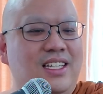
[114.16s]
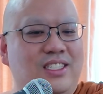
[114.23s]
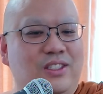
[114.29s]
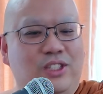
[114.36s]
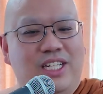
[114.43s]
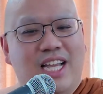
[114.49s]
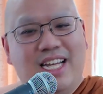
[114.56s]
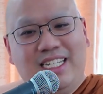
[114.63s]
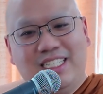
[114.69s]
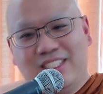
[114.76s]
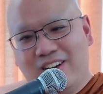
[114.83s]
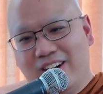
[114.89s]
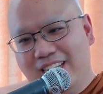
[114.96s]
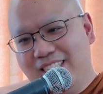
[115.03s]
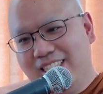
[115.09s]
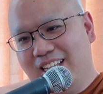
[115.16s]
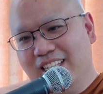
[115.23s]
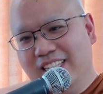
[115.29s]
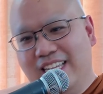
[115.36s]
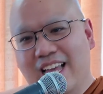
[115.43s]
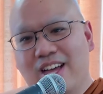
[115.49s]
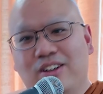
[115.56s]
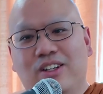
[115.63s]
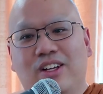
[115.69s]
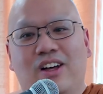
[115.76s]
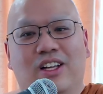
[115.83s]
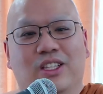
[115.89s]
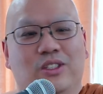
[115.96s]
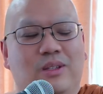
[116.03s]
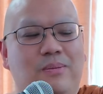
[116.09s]
So Chani started selling the
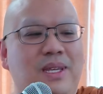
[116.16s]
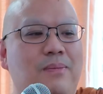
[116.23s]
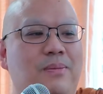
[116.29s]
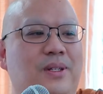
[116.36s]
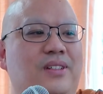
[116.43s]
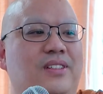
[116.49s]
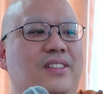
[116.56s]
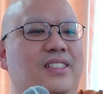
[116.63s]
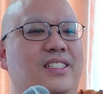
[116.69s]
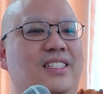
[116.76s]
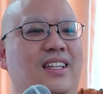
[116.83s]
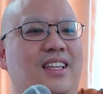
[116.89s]
alcohol to the people,